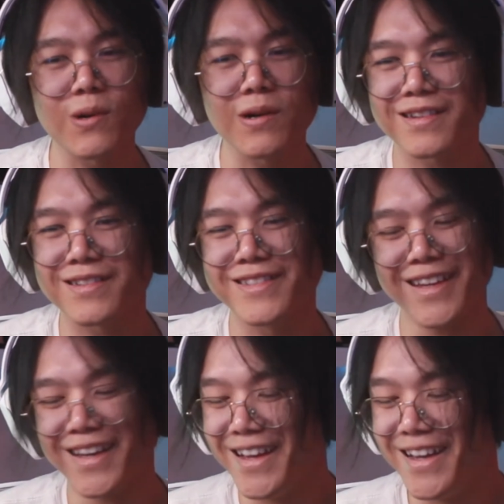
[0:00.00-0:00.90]
work."
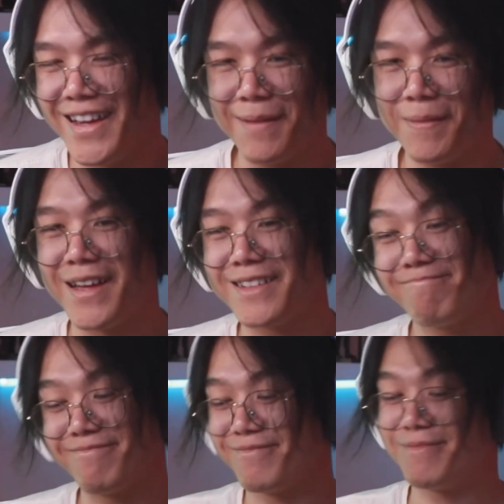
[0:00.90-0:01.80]
And I'm like,
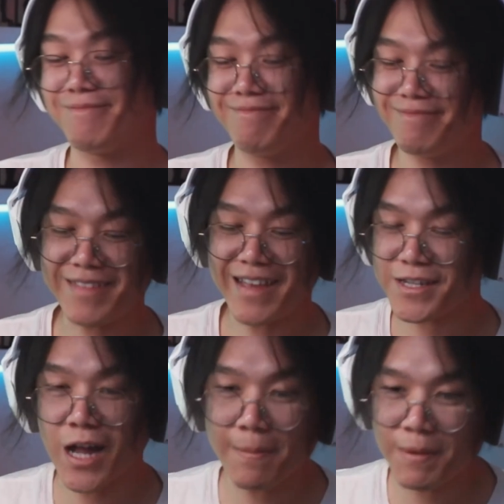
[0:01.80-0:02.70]
"That's
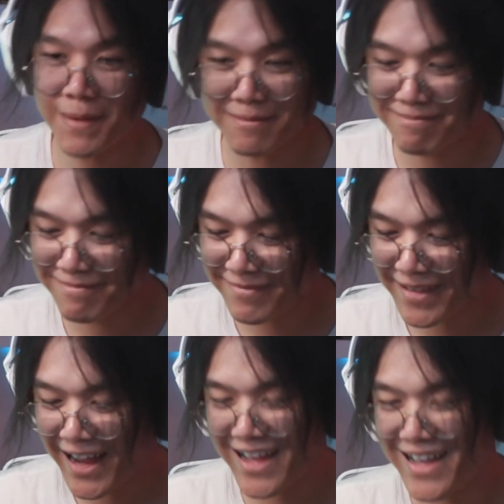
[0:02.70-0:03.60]
a compliment.
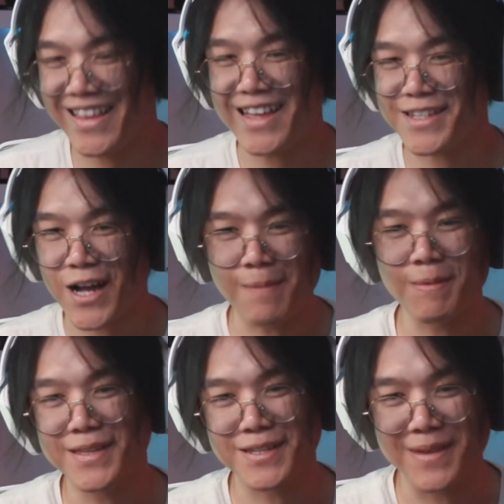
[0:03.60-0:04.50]
That's a
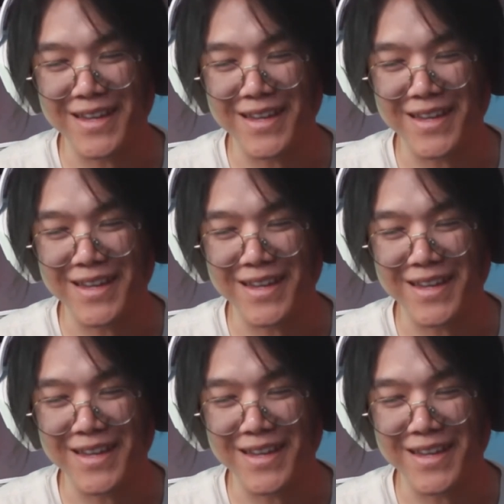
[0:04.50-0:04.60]
compliment to